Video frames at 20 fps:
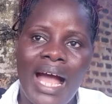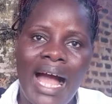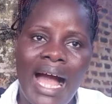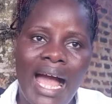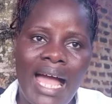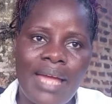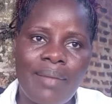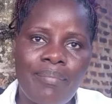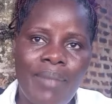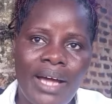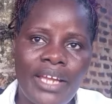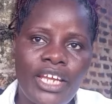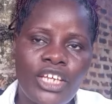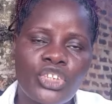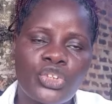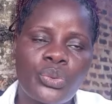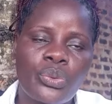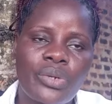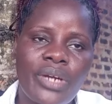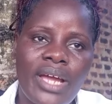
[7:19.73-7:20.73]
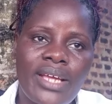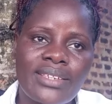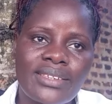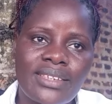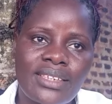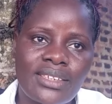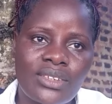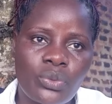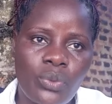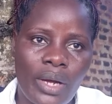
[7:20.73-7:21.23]
I managed to raise
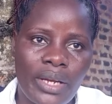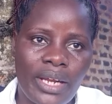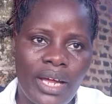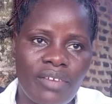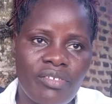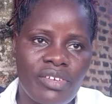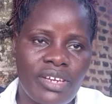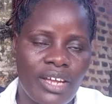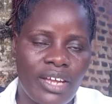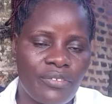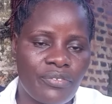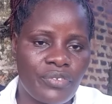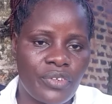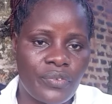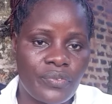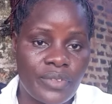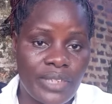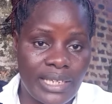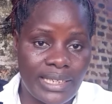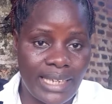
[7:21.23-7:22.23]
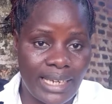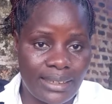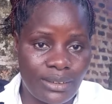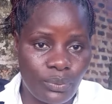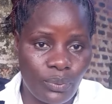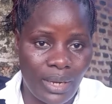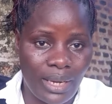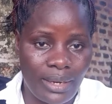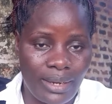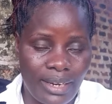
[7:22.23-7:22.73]
this 150 that
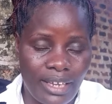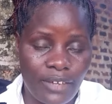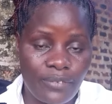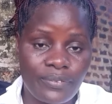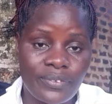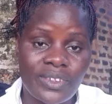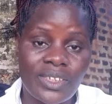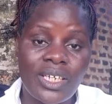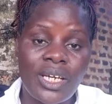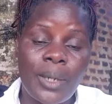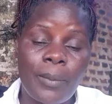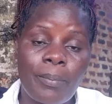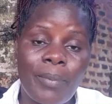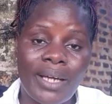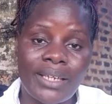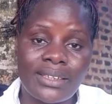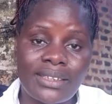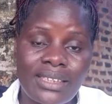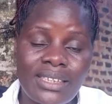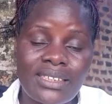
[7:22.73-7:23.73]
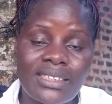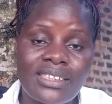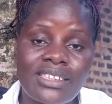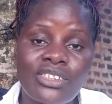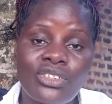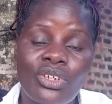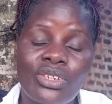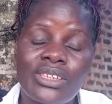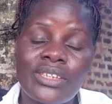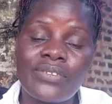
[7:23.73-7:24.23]
were left, but it
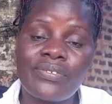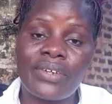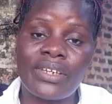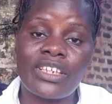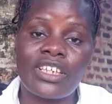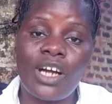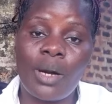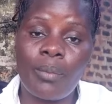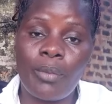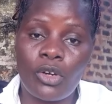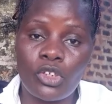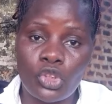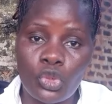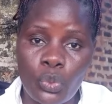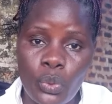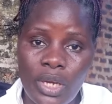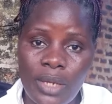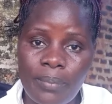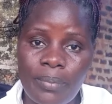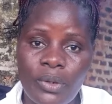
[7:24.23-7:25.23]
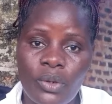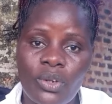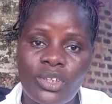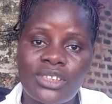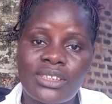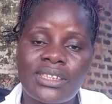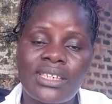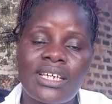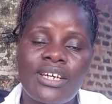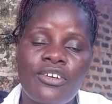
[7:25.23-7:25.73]
did not even come out well,
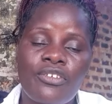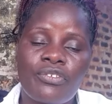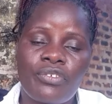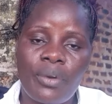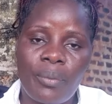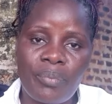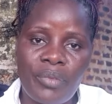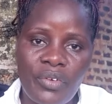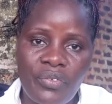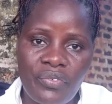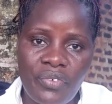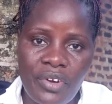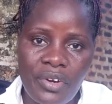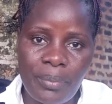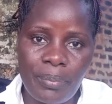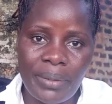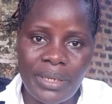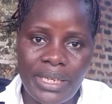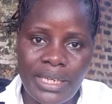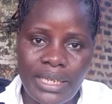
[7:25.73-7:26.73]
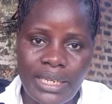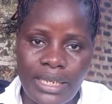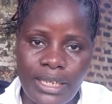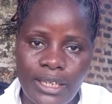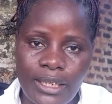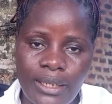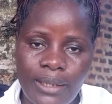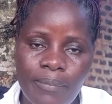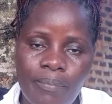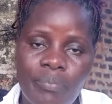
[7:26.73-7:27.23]
because from the very
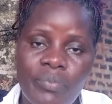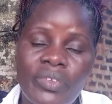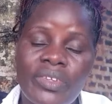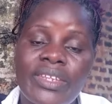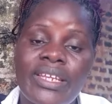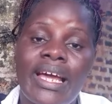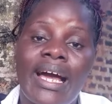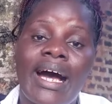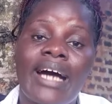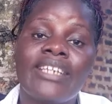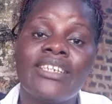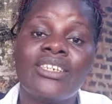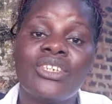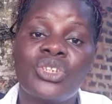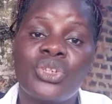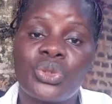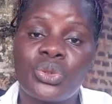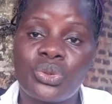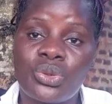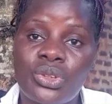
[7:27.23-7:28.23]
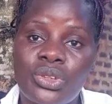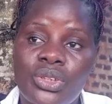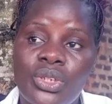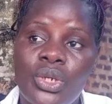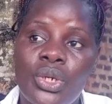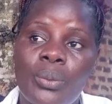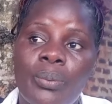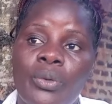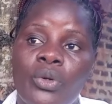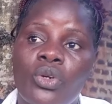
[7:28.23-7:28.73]
beginning, they had issues,
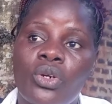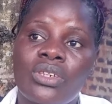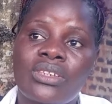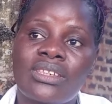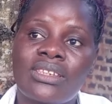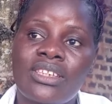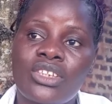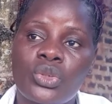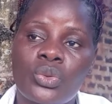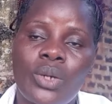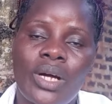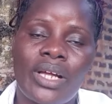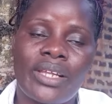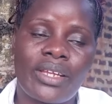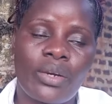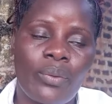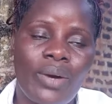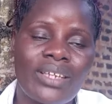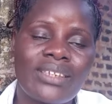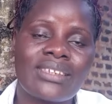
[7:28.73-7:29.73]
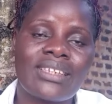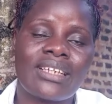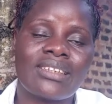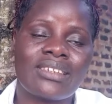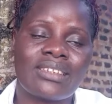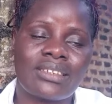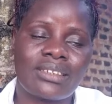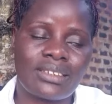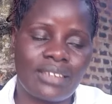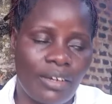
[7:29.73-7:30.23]
because these were the ones that
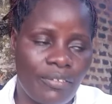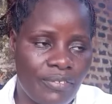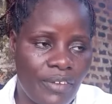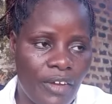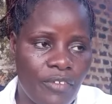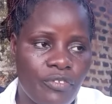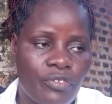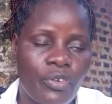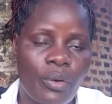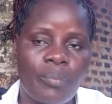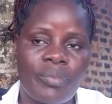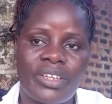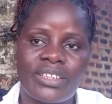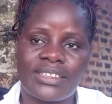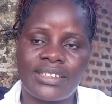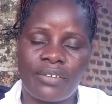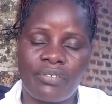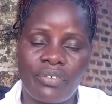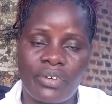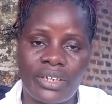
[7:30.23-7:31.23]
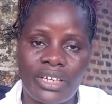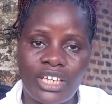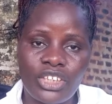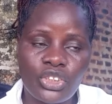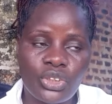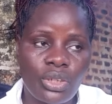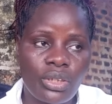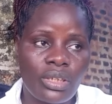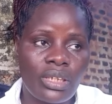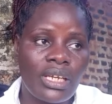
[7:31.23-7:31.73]
survived from the
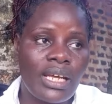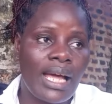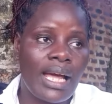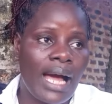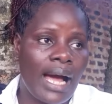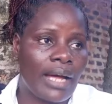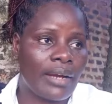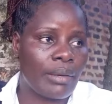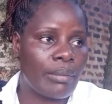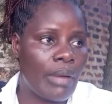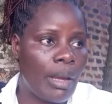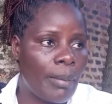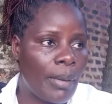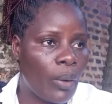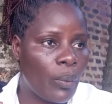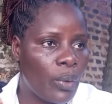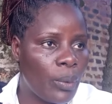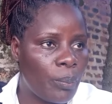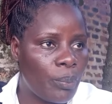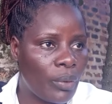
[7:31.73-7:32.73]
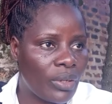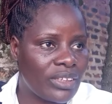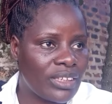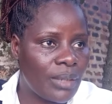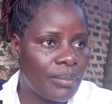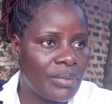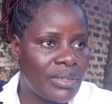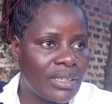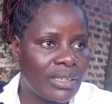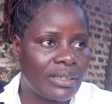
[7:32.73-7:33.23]
suffocation. I remember we brought
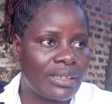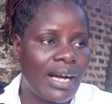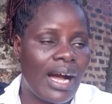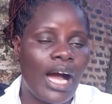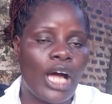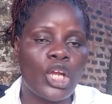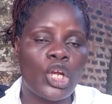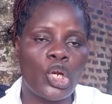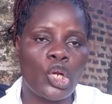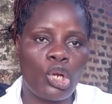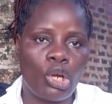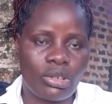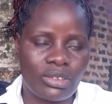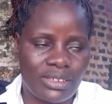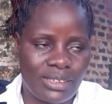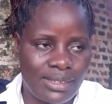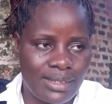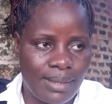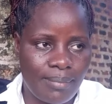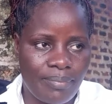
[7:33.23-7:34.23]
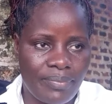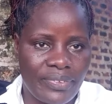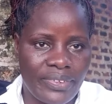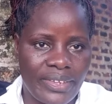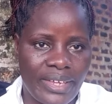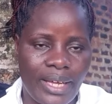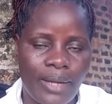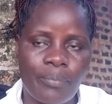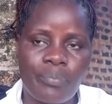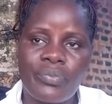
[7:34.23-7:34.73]
them in the car and locked them
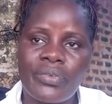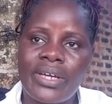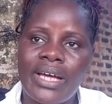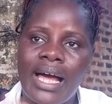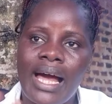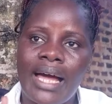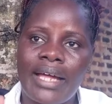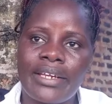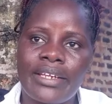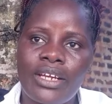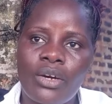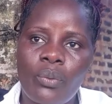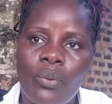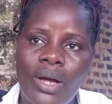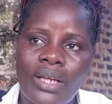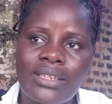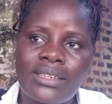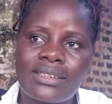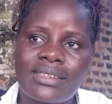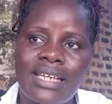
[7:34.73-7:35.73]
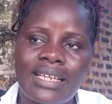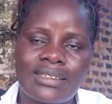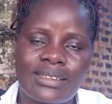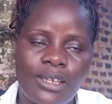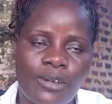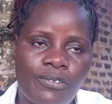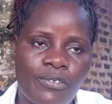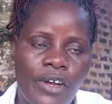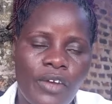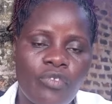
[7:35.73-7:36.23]
there. And the ones that
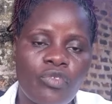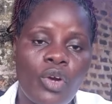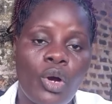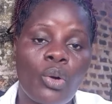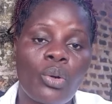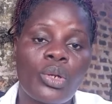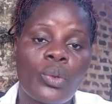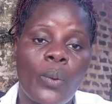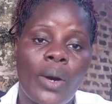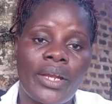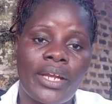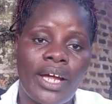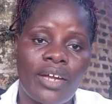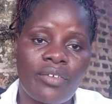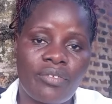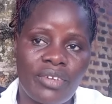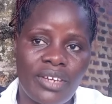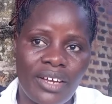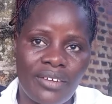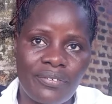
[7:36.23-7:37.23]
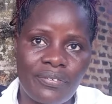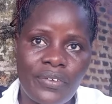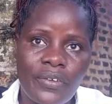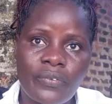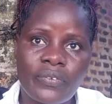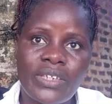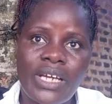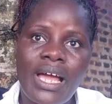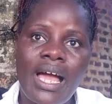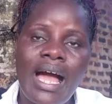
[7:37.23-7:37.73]
survived were only
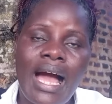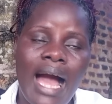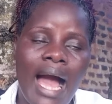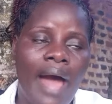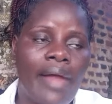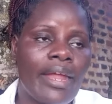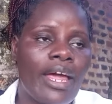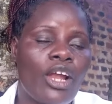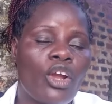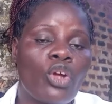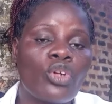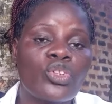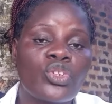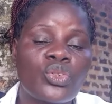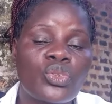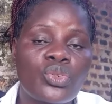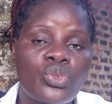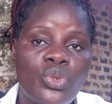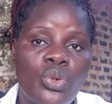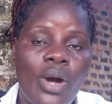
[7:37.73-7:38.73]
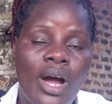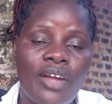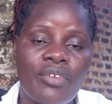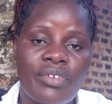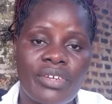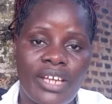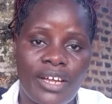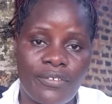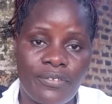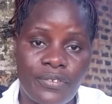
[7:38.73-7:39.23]
150, and I lost
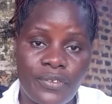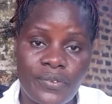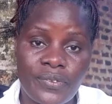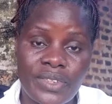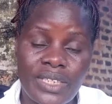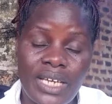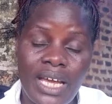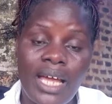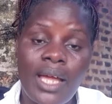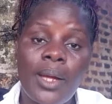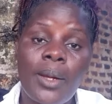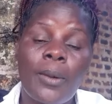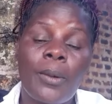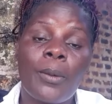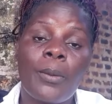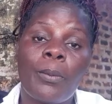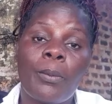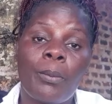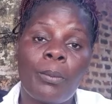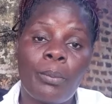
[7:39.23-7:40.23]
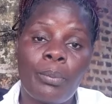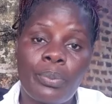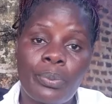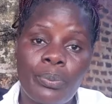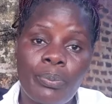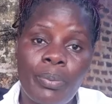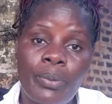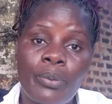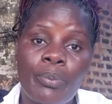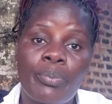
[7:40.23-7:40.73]
250
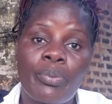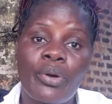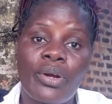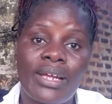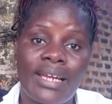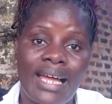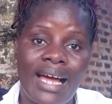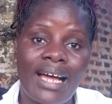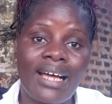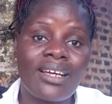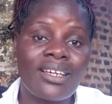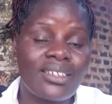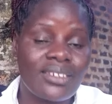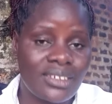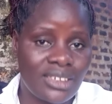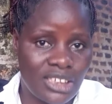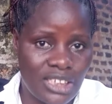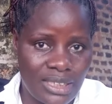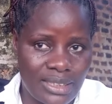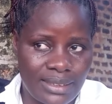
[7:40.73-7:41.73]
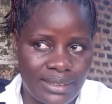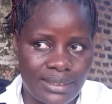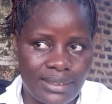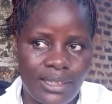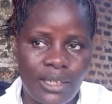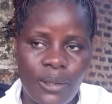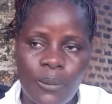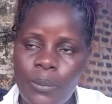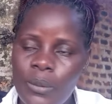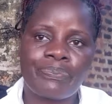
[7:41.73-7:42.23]
broiler chicks.
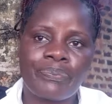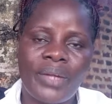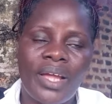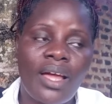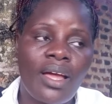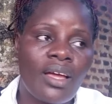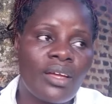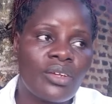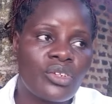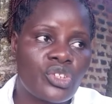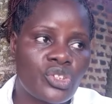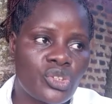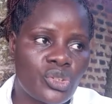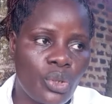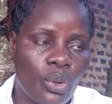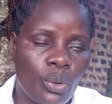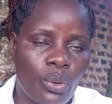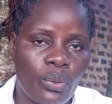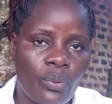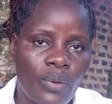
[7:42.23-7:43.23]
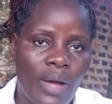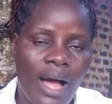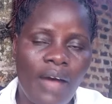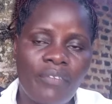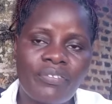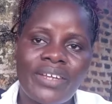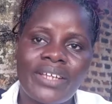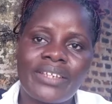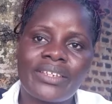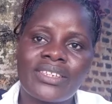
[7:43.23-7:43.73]
So
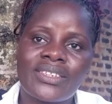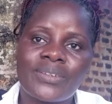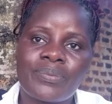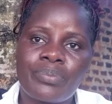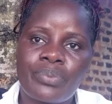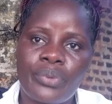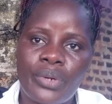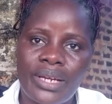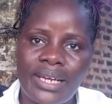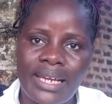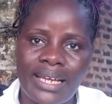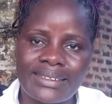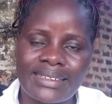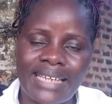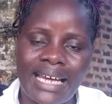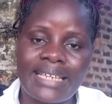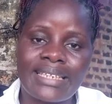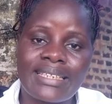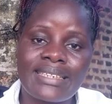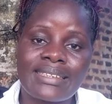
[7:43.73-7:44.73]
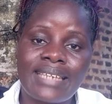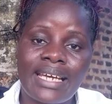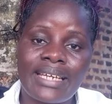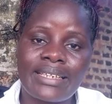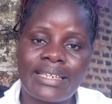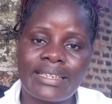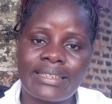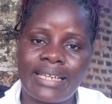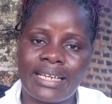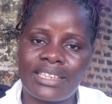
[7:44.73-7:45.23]
after these broilers, I
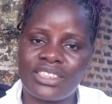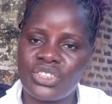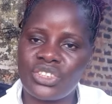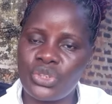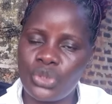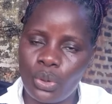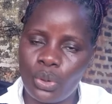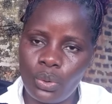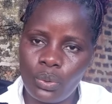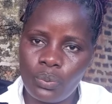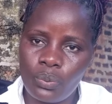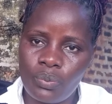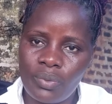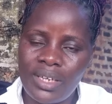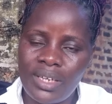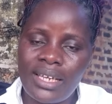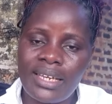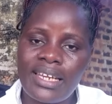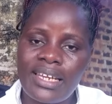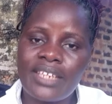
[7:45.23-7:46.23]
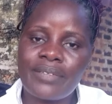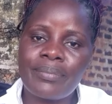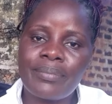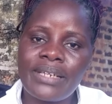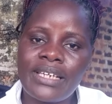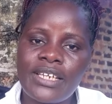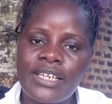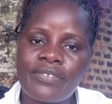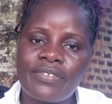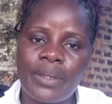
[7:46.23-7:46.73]
decided that no, let
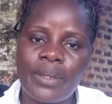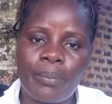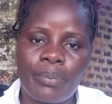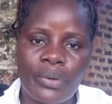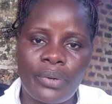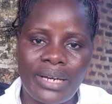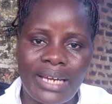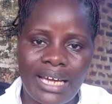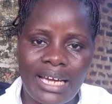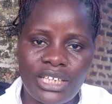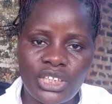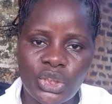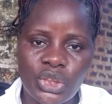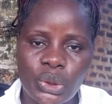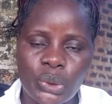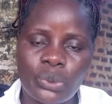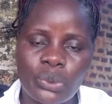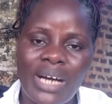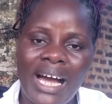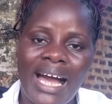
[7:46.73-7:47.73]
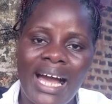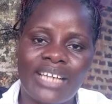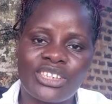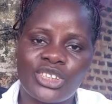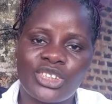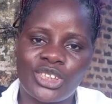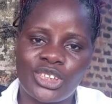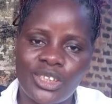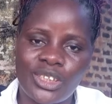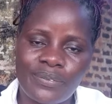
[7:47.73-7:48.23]
me leave the broiler issue
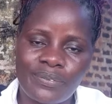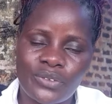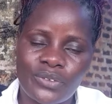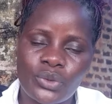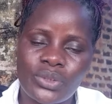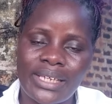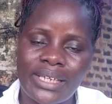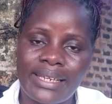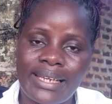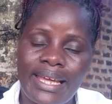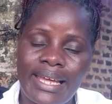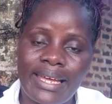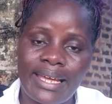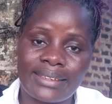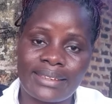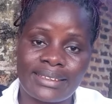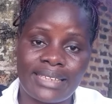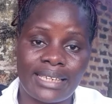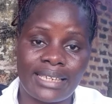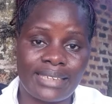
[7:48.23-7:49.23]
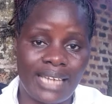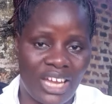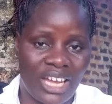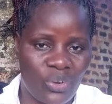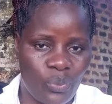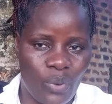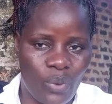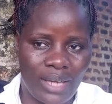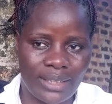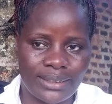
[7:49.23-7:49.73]
and shift to the layers that
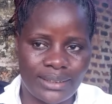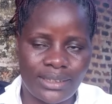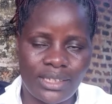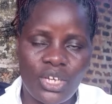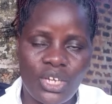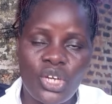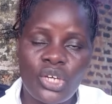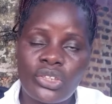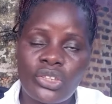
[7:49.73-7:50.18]
I want.